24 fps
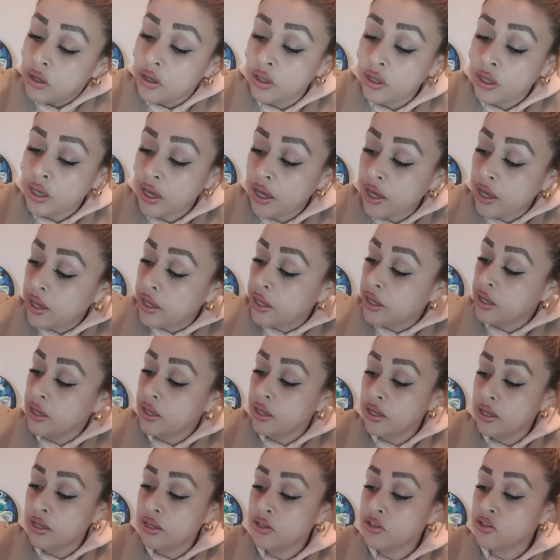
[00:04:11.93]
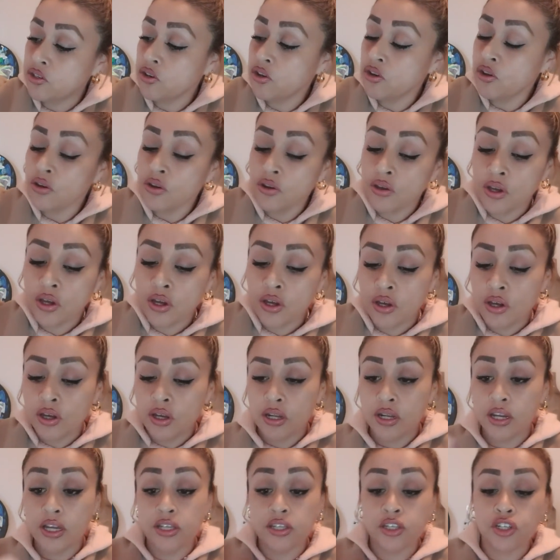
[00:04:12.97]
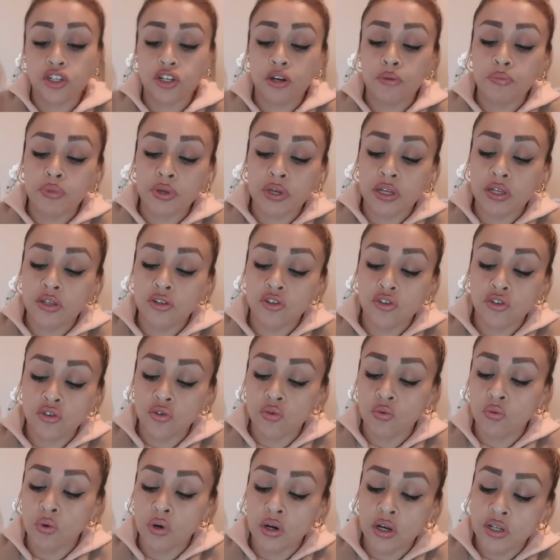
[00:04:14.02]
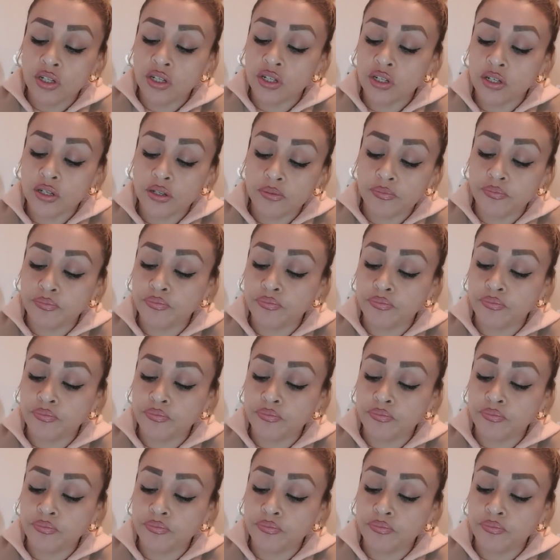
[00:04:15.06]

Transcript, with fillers: Okay, so let's jump into what